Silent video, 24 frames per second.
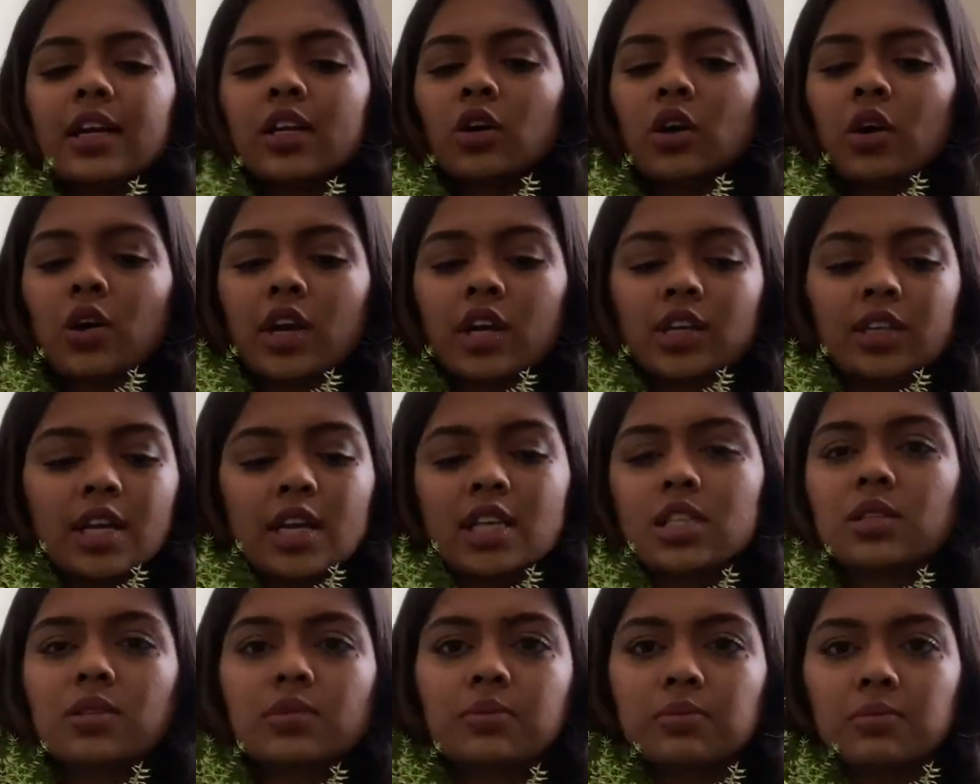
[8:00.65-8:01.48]
you know,
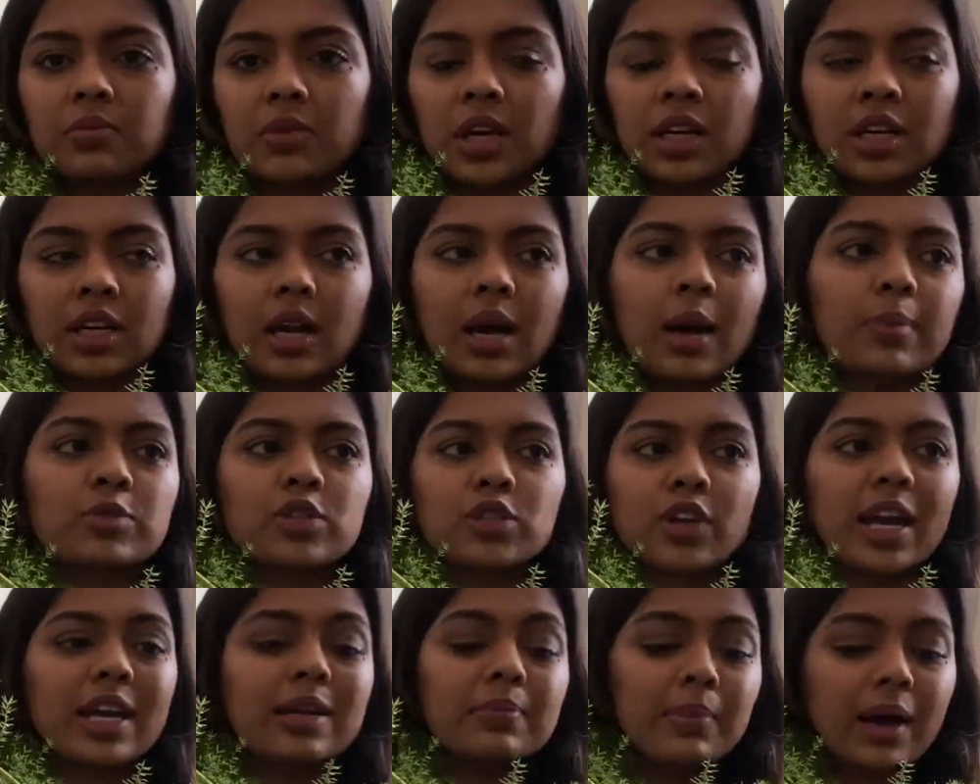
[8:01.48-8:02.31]
it comes
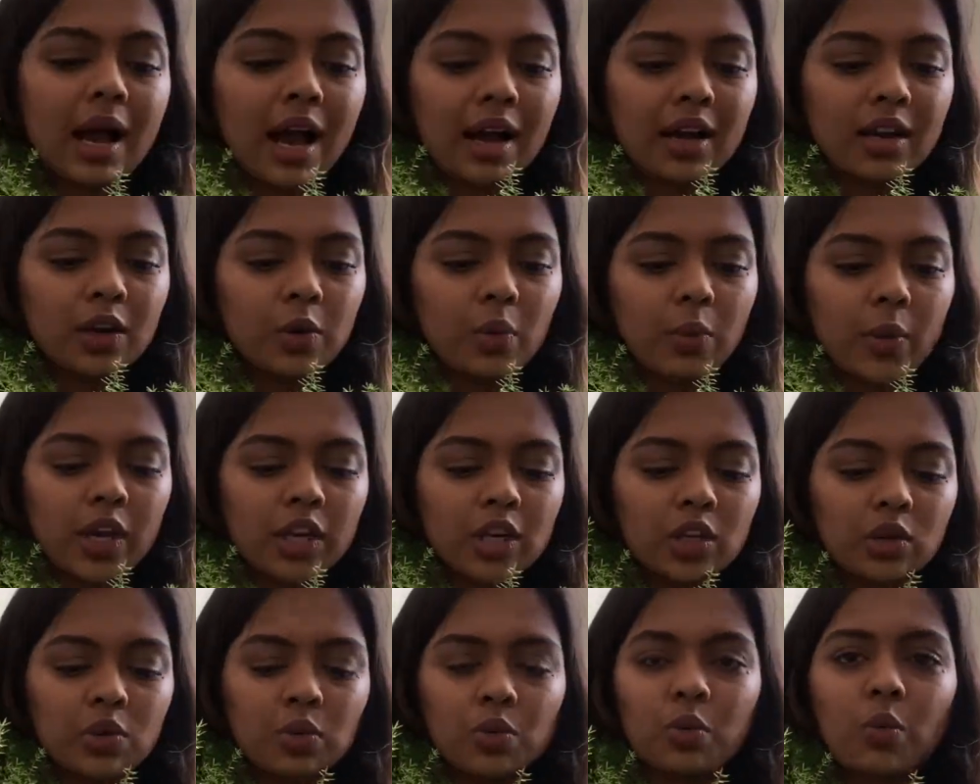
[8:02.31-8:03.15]
right back when
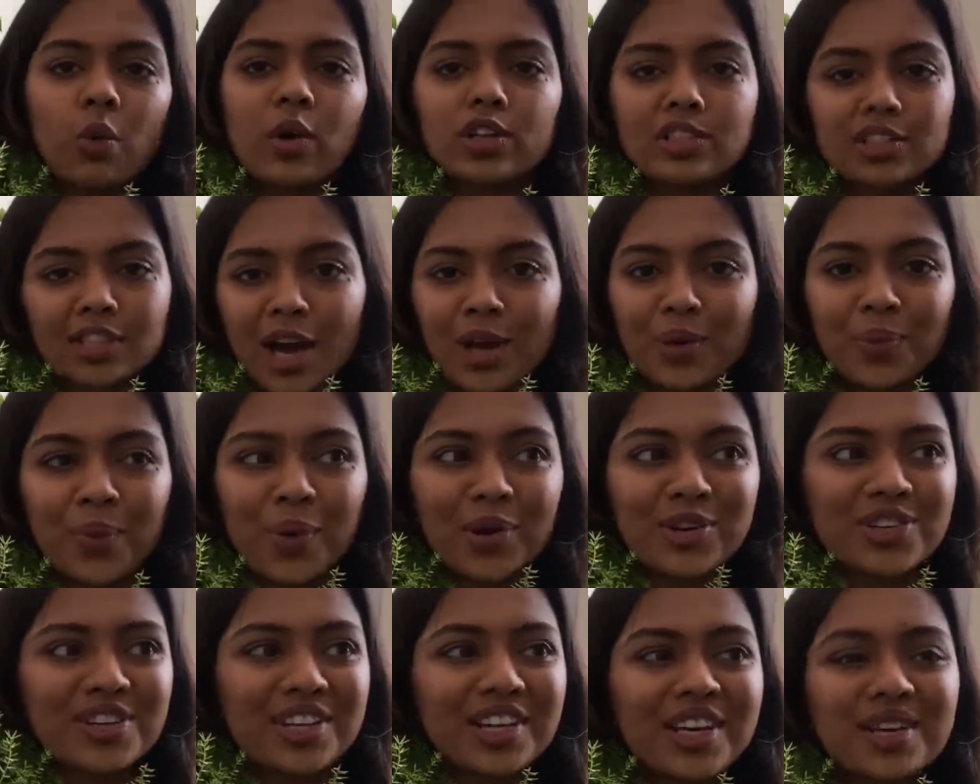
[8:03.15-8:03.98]
you start
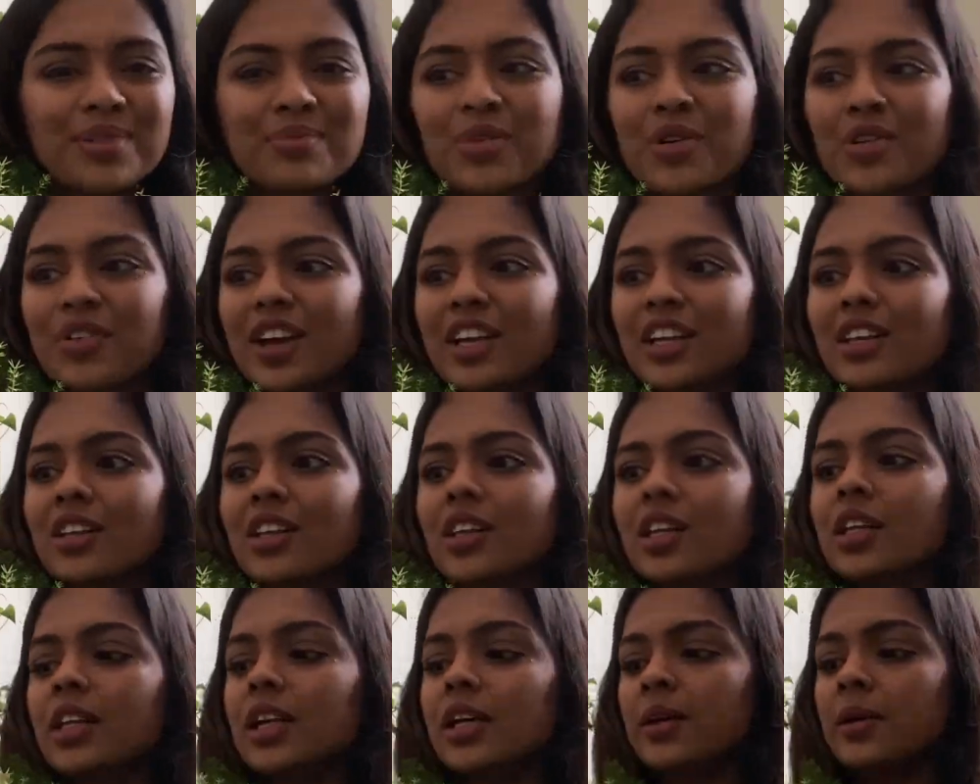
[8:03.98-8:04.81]
watering it more
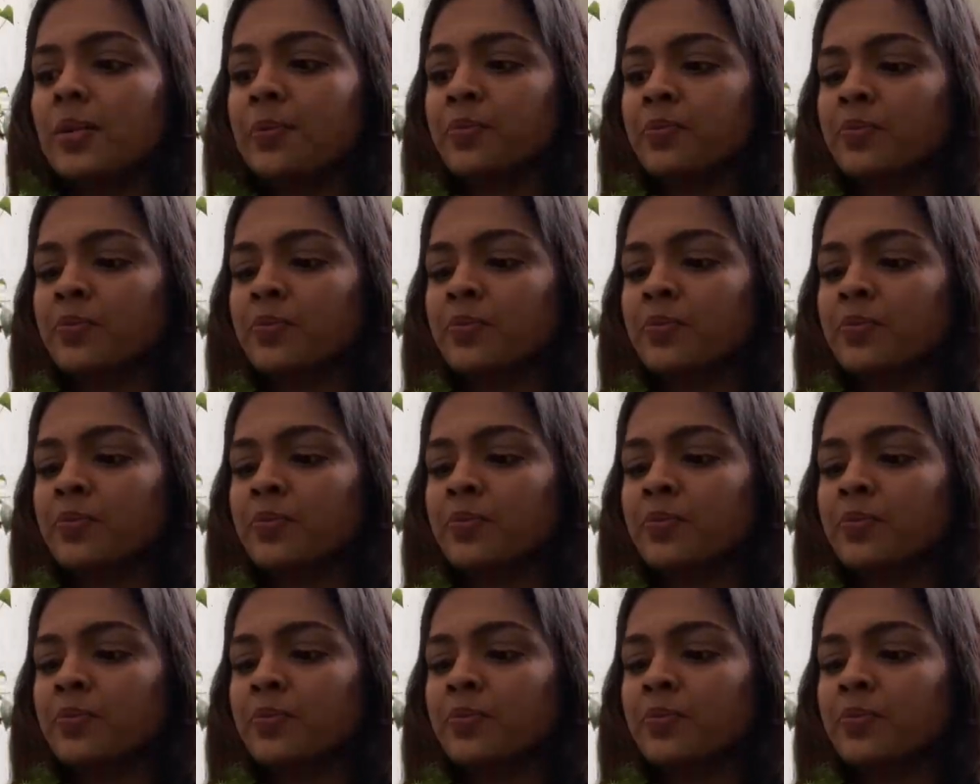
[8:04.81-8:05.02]
regularly.